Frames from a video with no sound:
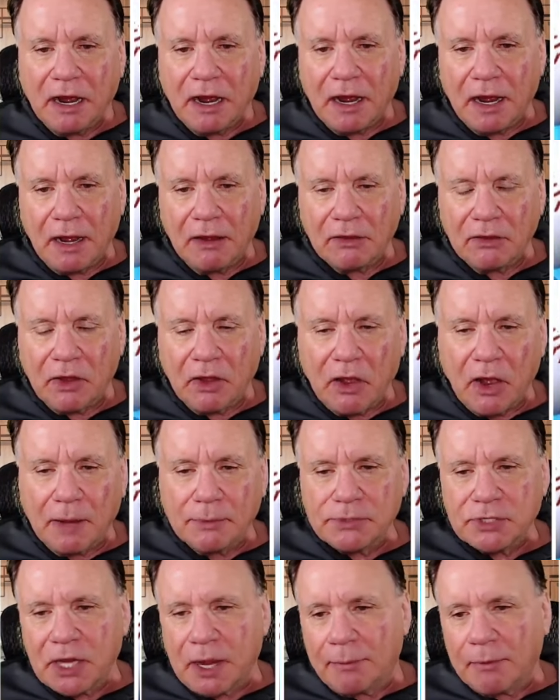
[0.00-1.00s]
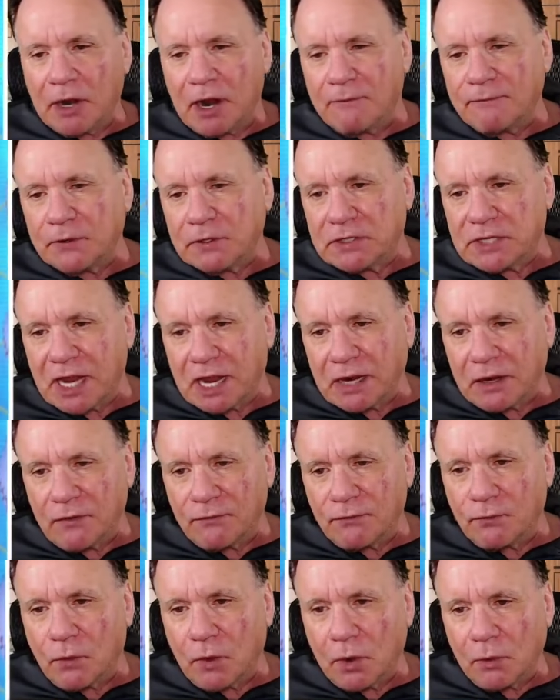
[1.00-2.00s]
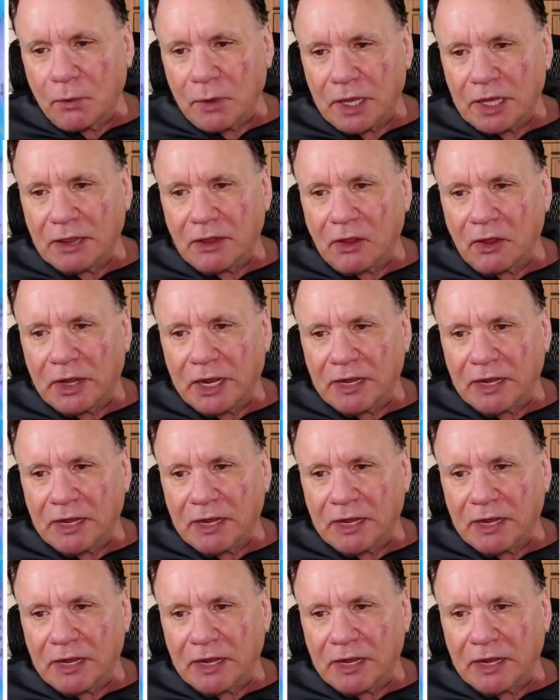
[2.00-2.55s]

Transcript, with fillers: Uh, the Cubs coming off a 10 to 4 win,